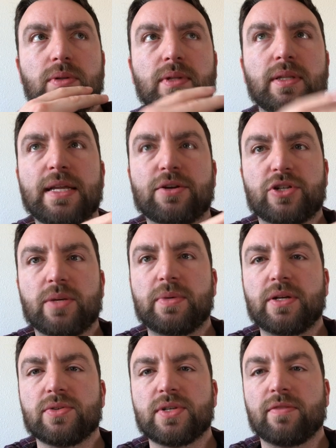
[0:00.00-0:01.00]
leadership
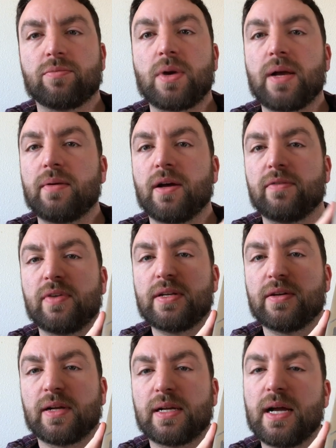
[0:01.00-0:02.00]
years of, Prime, of
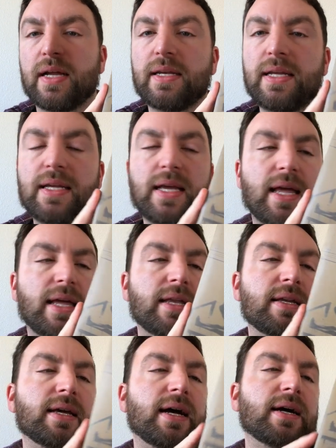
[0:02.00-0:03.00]
Indira Gandhi
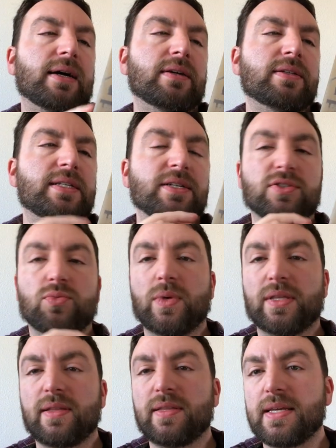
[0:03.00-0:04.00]
and uh, deals
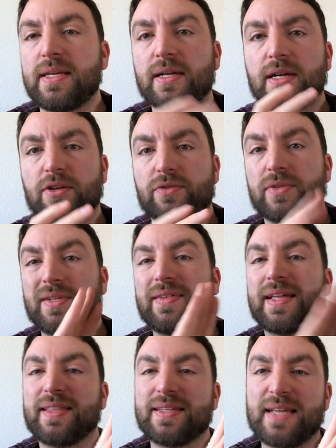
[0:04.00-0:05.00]
with the controversy of
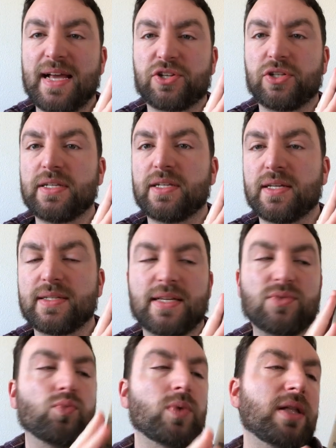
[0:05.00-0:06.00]
that this actually does
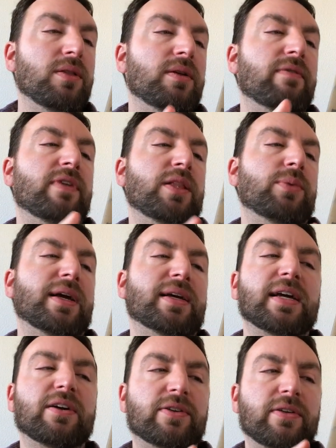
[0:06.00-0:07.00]
as well, following a
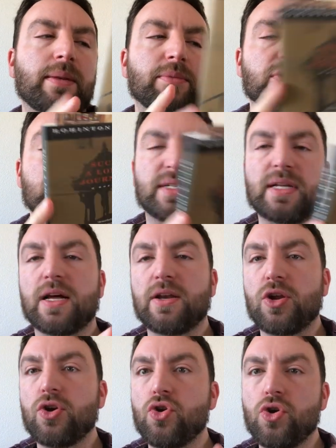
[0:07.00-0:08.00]
character named Gustad
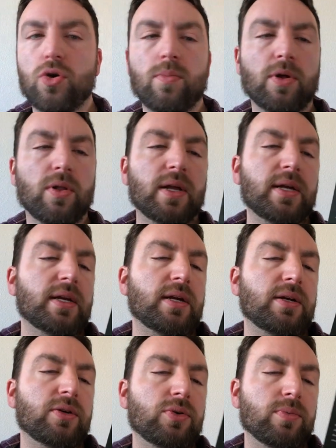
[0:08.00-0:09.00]
Noble
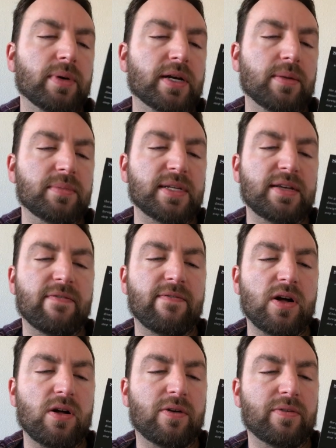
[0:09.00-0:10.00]
who becomes
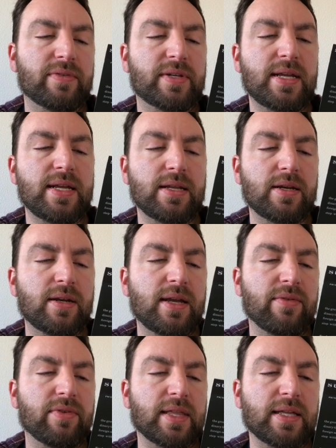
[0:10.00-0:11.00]
involved in
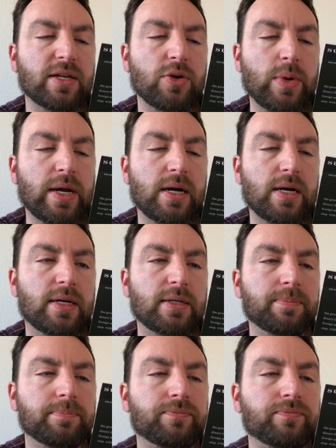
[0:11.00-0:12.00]
everything going on.